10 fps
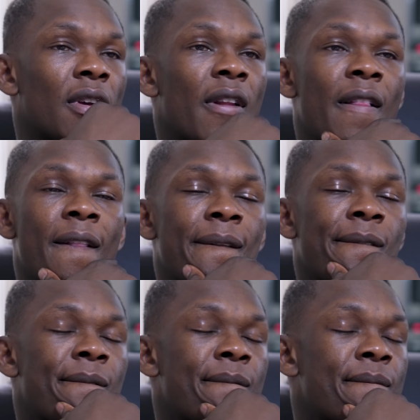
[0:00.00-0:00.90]
months,
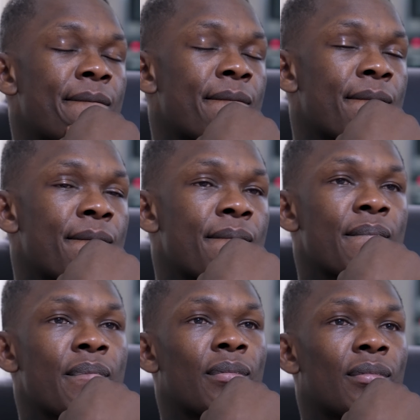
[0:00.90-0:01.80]
20% of the
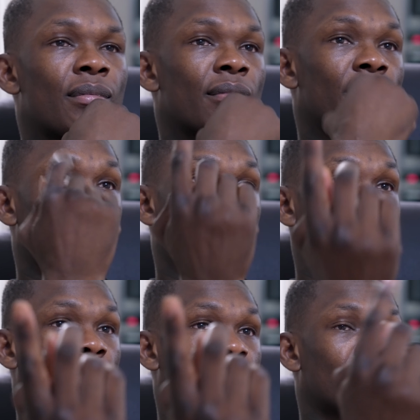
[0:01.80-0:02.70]
pay-per-views since
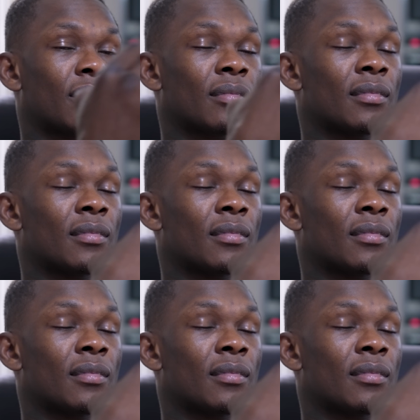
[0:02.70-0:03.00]
2020.